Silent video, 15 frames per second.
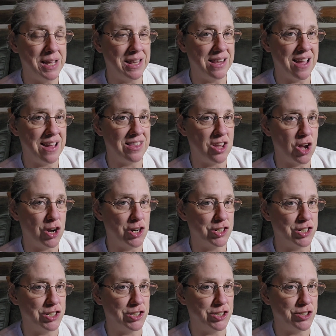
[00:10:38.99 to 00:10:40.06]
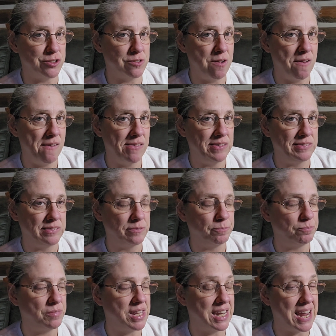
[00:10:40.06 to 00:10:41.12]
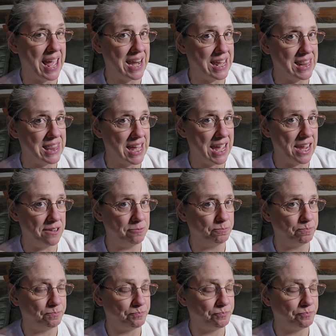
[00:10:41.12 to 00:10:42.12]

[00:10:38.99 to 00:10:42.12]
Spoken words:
a lot longer to do than anything.